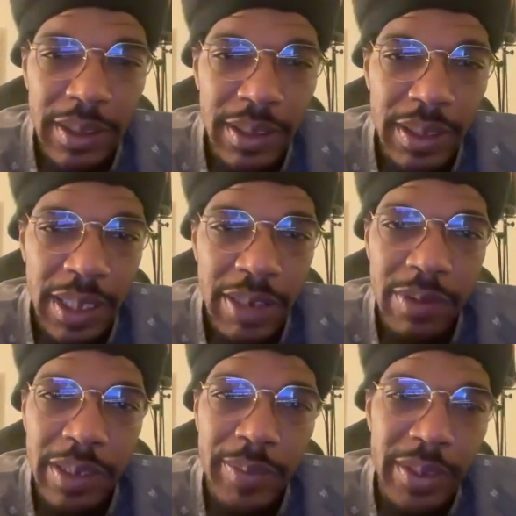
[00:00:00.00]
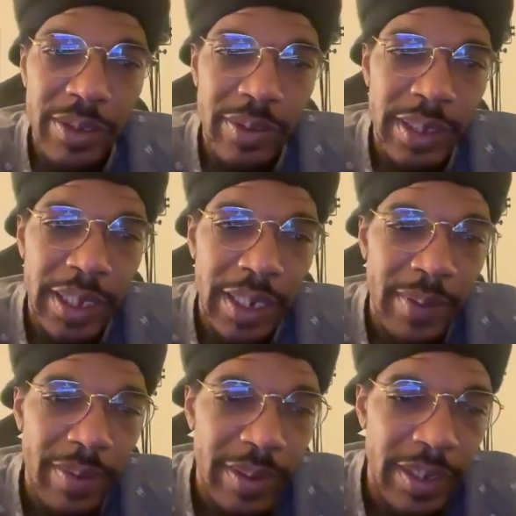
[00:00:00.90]
I don't recommend doing that. I've
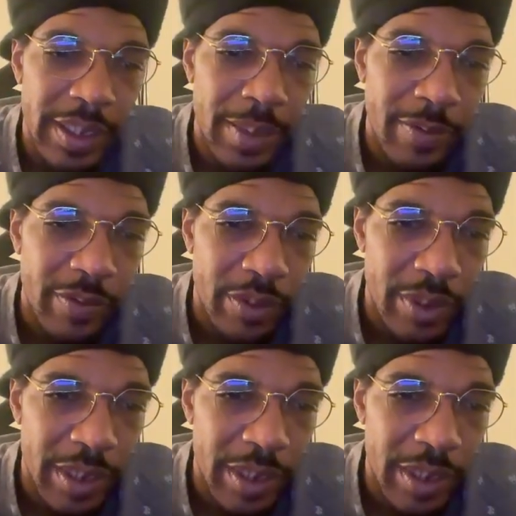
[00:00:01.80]
never done that before.